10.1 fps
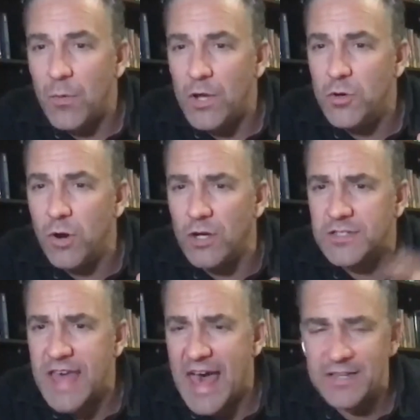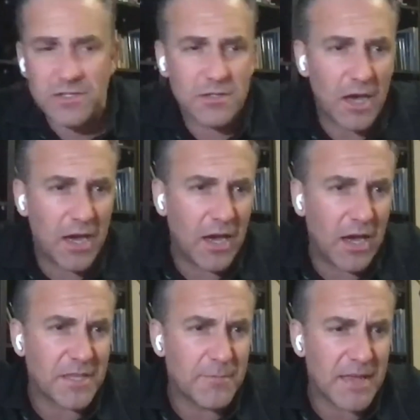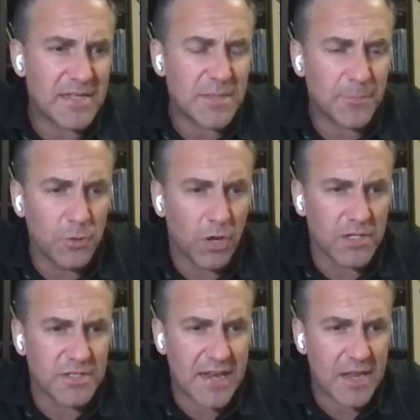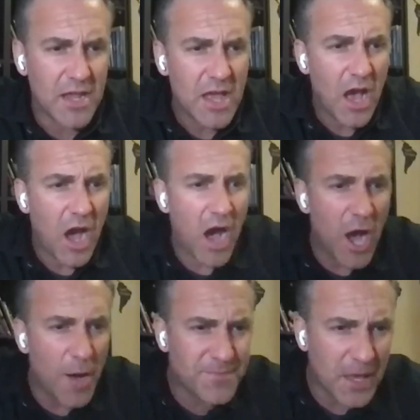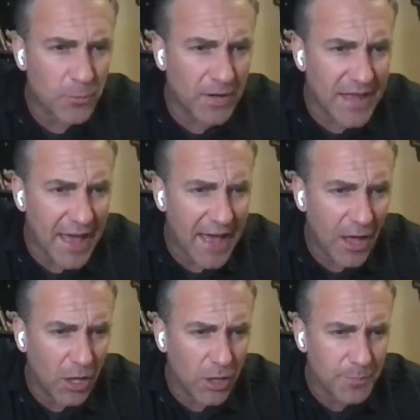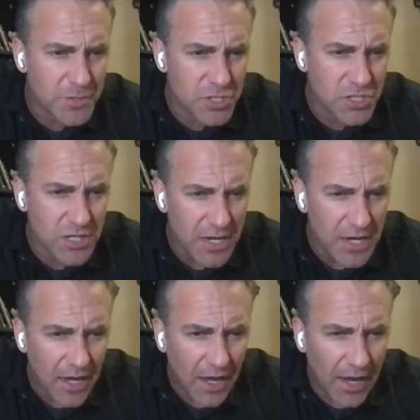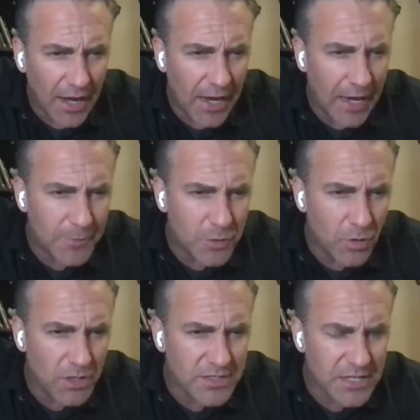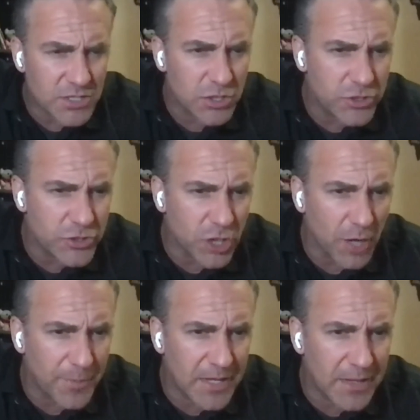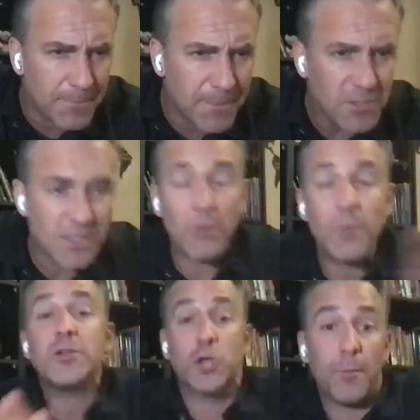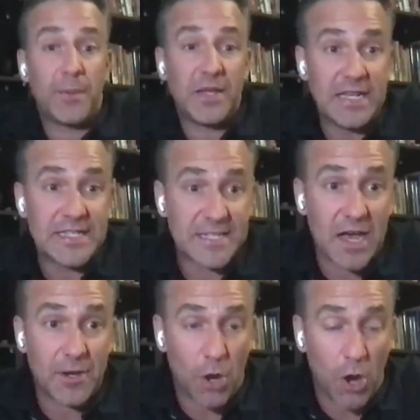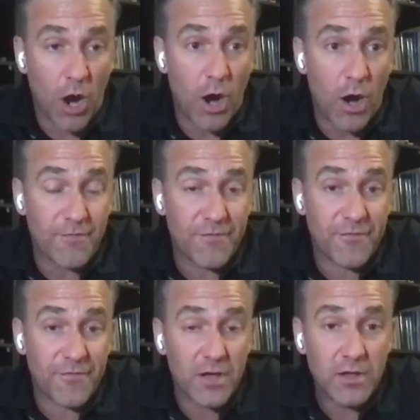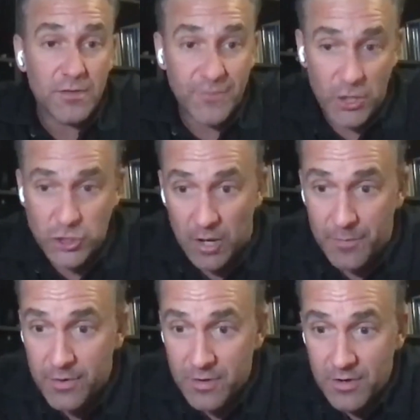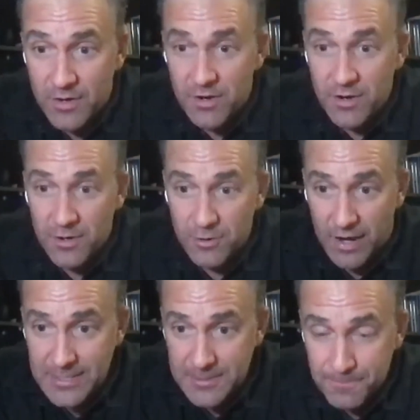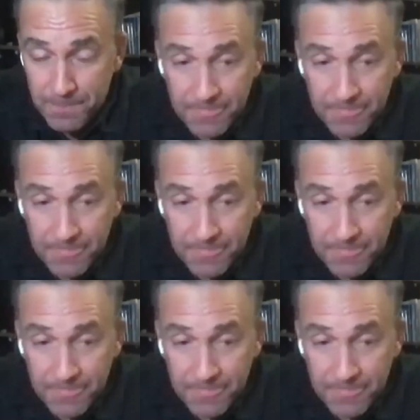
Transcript: well, who asked that? I think Mandeep, you asked that. I hope that one helps. Who asked that? To do the sharpening. So that would be sharpening inside of Photoshop, right?